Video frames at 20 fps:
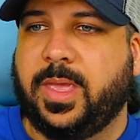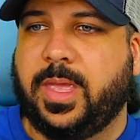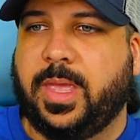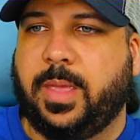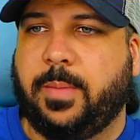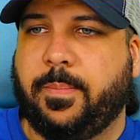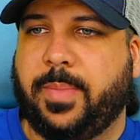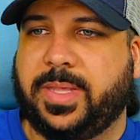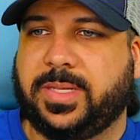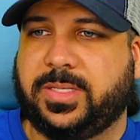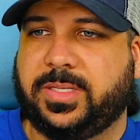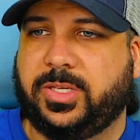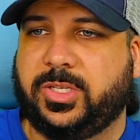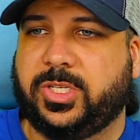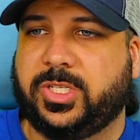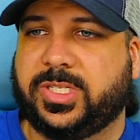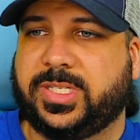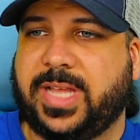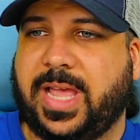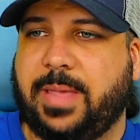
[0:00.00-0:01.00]
And basically, you
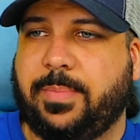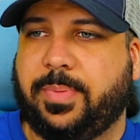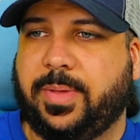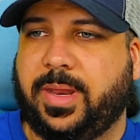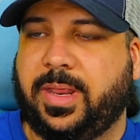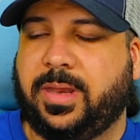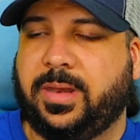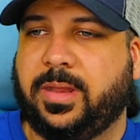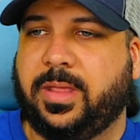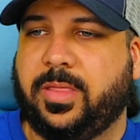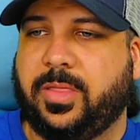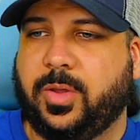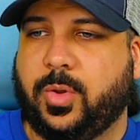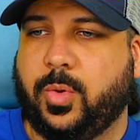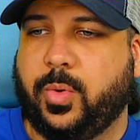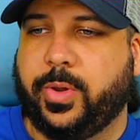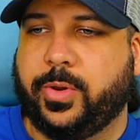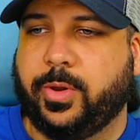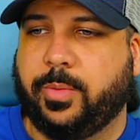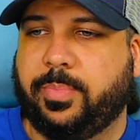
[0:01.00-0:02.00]
just type it in the
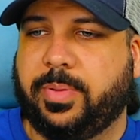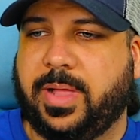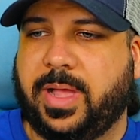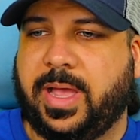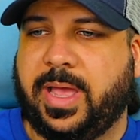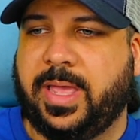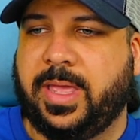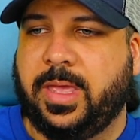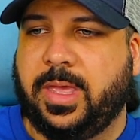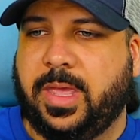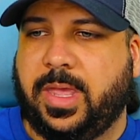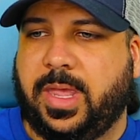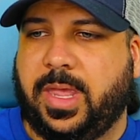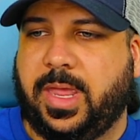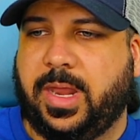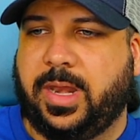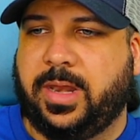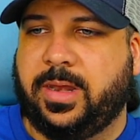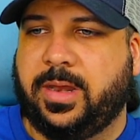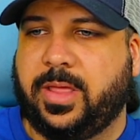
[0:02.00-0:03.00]
quick reply,
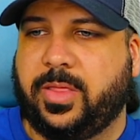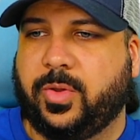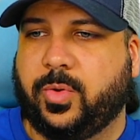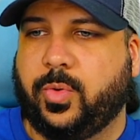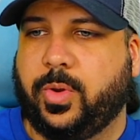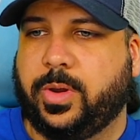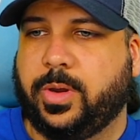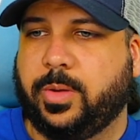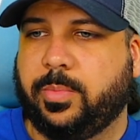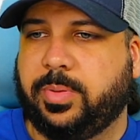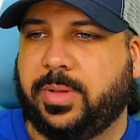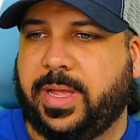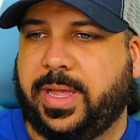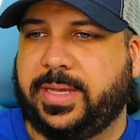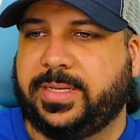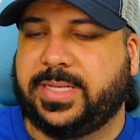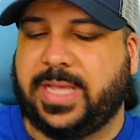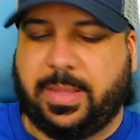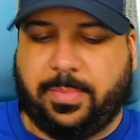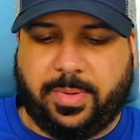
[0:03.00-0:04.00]
hit another quick reply,
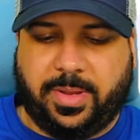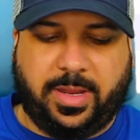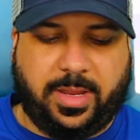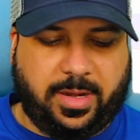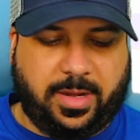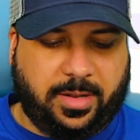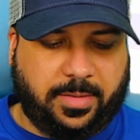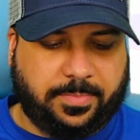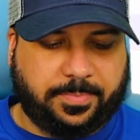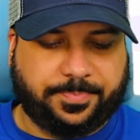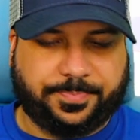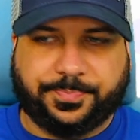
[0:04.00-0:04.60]
type it in